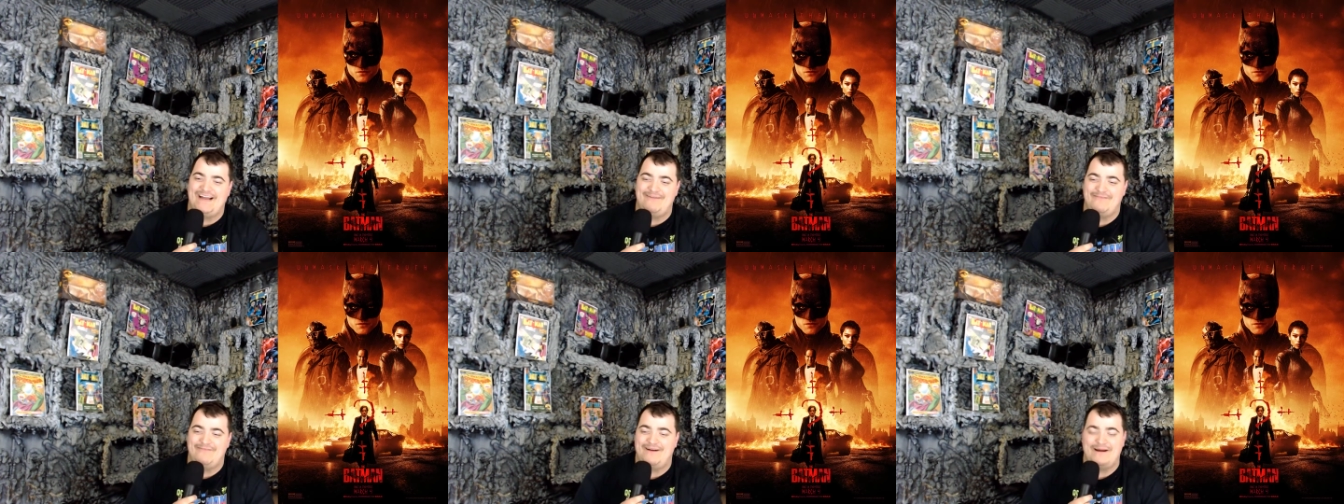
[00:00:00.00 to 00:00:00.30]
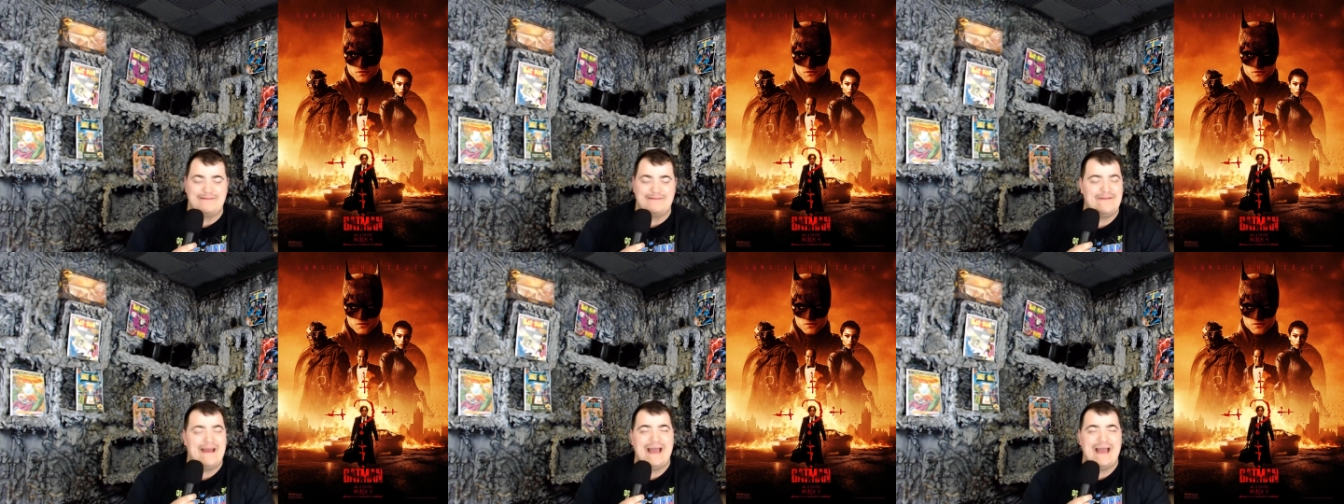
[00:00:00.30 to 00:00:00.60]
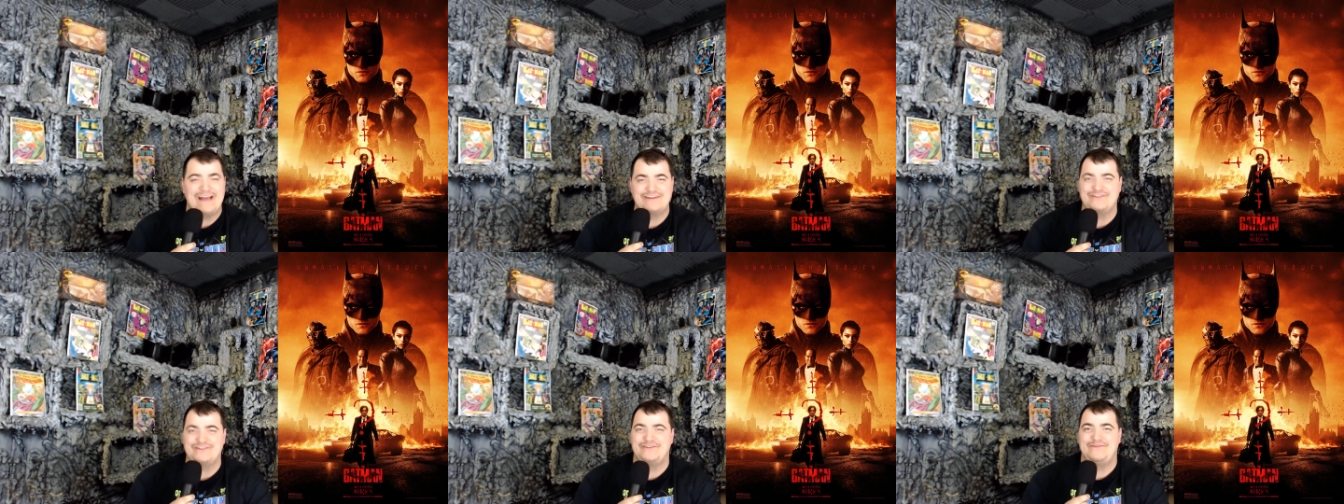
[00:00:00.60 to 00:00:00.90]
very
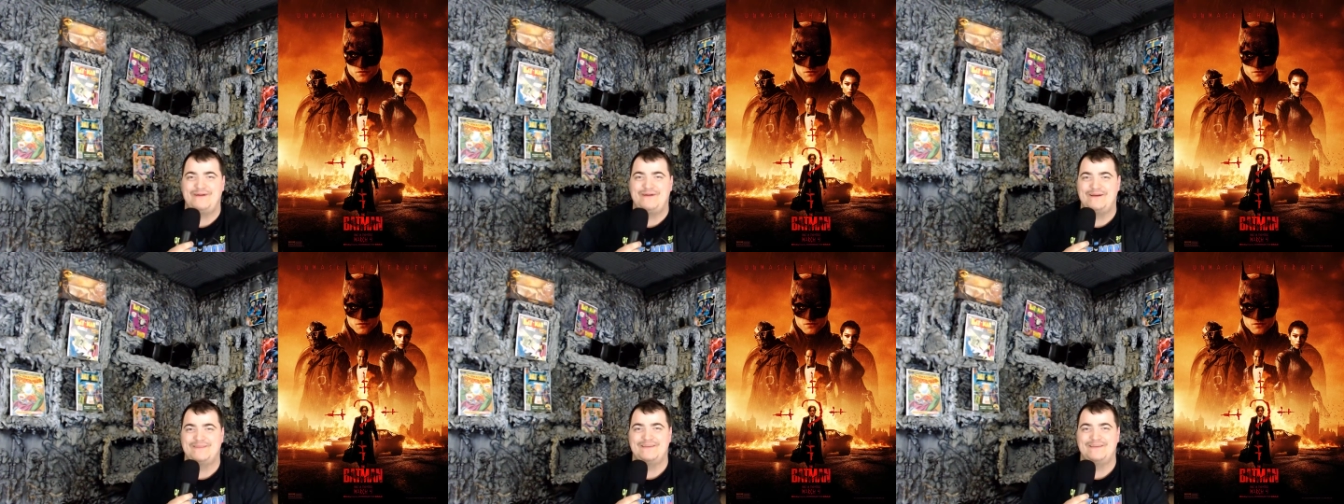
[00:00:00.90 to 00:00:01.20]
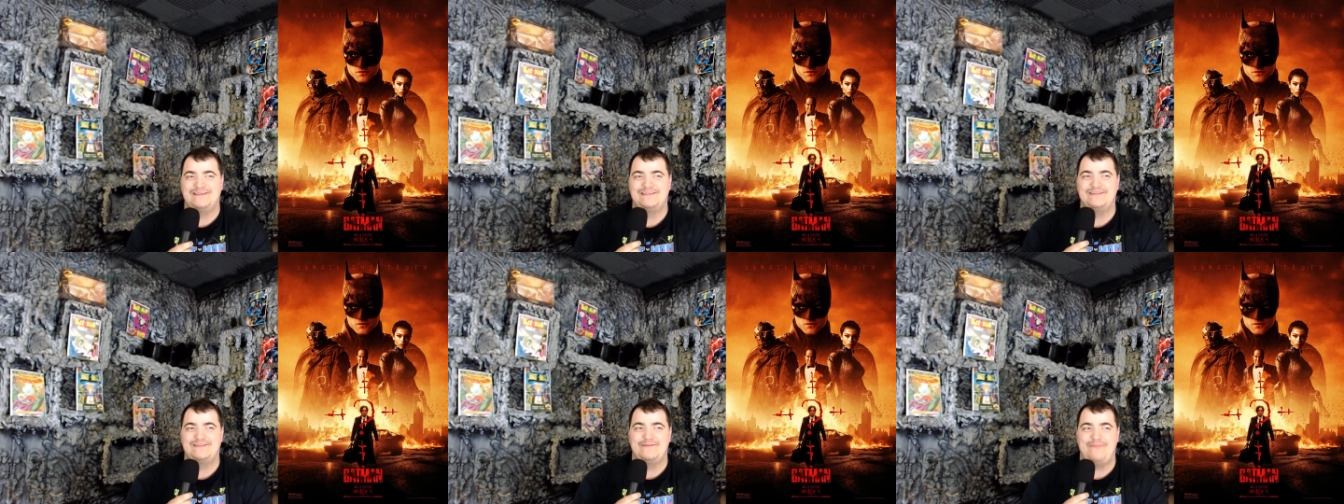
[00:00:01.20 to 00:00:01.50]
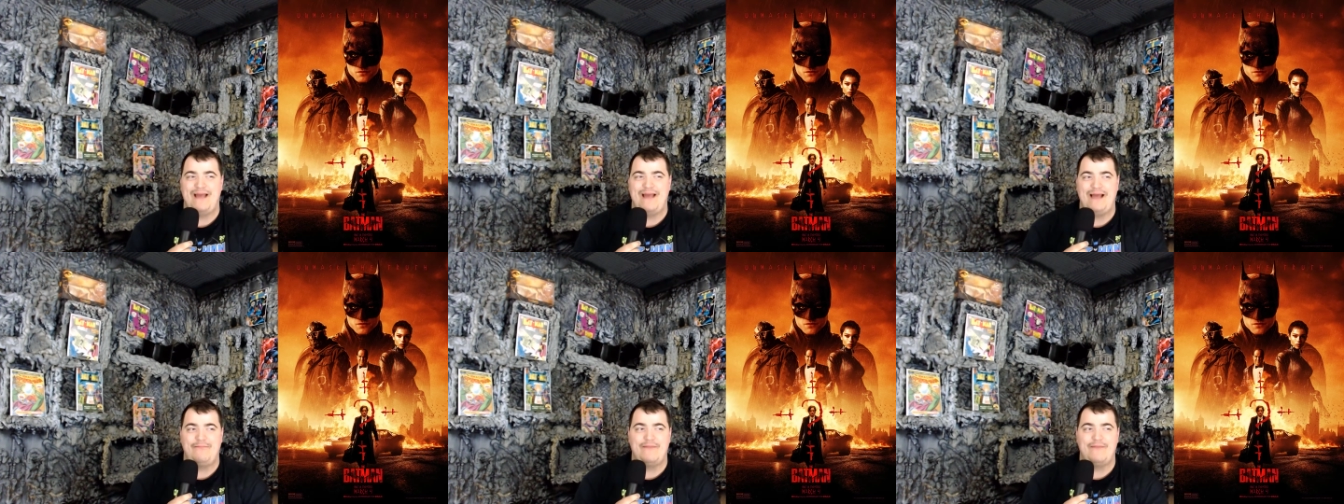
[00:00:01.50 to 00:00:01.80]
passionate about this. The
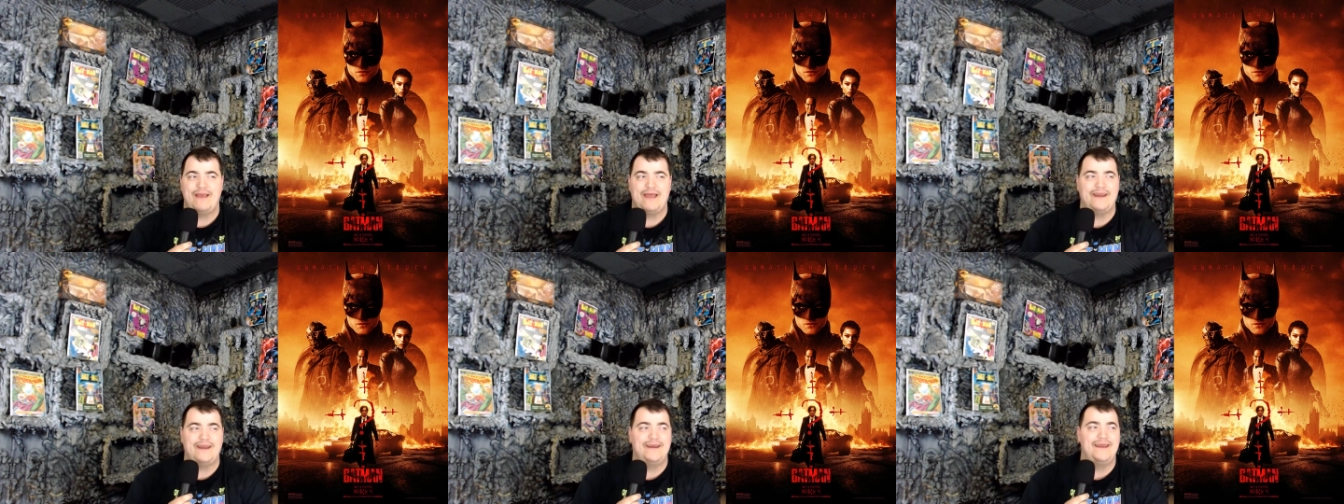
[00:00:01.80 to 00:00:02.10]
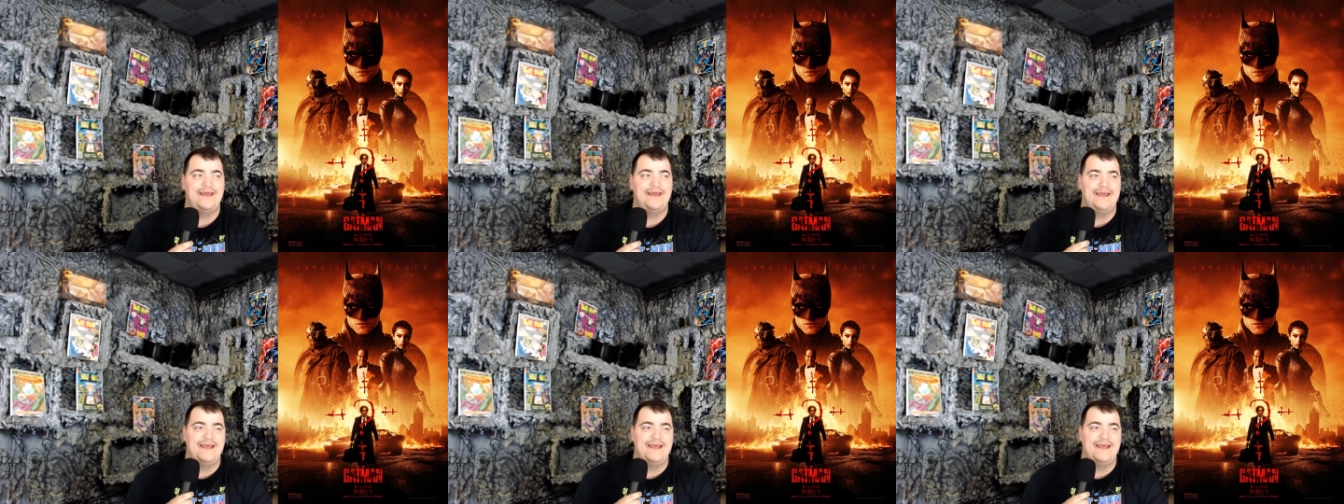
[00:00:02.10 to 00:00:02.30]
Batman,